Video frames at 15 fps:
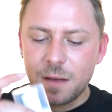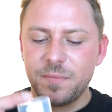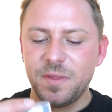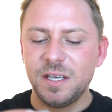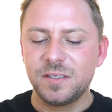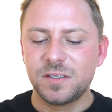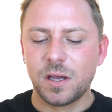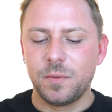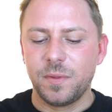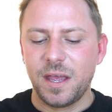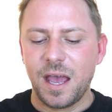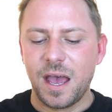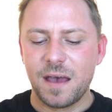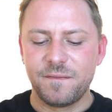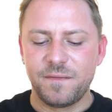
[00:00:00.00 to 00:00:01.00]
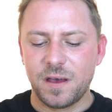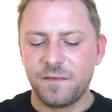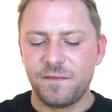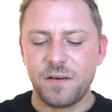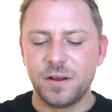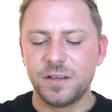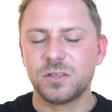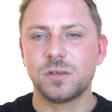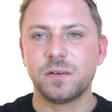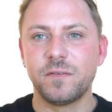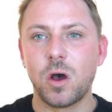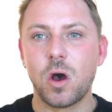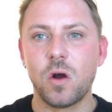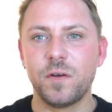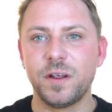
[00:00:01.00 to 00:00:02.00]
These don't. They have a very sort
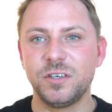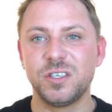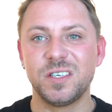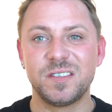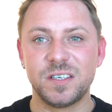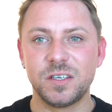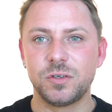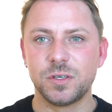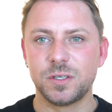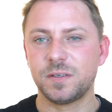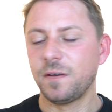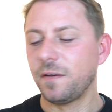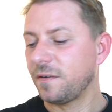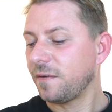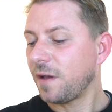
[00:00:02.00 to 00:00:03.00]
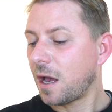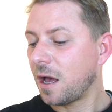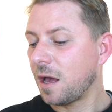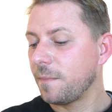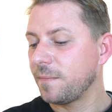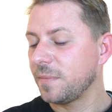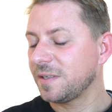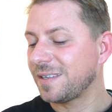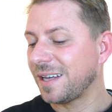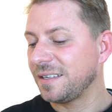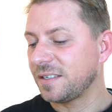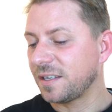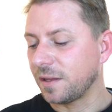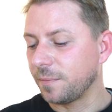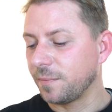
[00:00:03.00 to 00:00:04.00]
of orange citrus
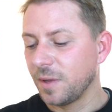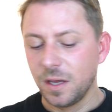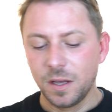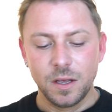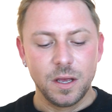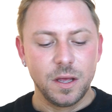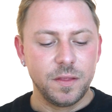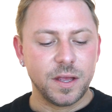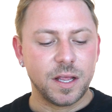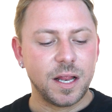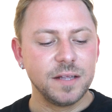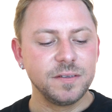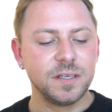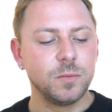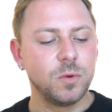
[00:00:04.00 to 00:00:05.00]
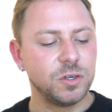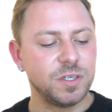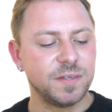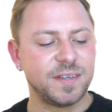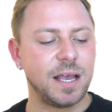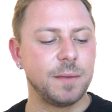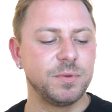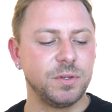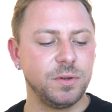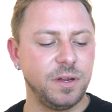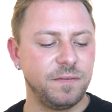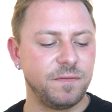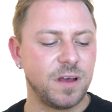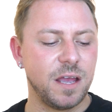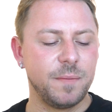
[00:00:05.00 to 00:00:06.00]
scent to them. The cleansing wash is
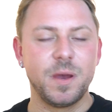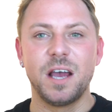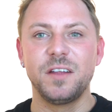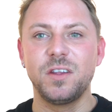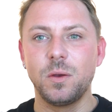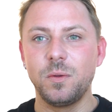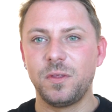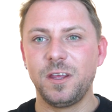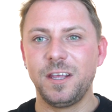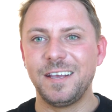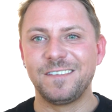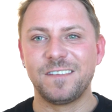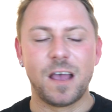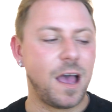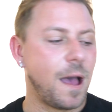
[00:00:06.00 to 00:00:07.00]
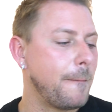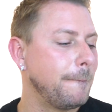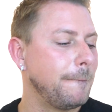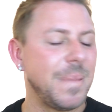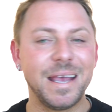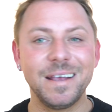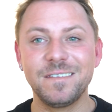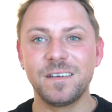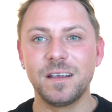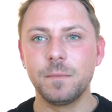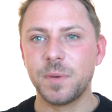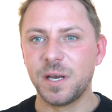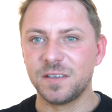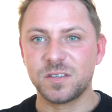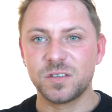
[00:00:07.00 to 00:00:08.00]
absolutely fine. I don't think it's amazing,
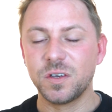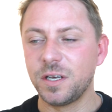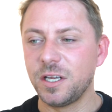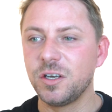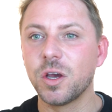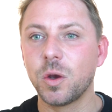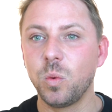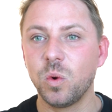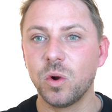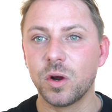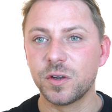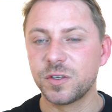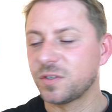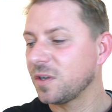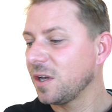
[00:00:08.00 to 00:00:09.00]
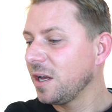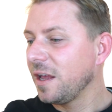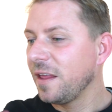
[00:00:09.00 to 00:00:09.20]
but it's certainly no worse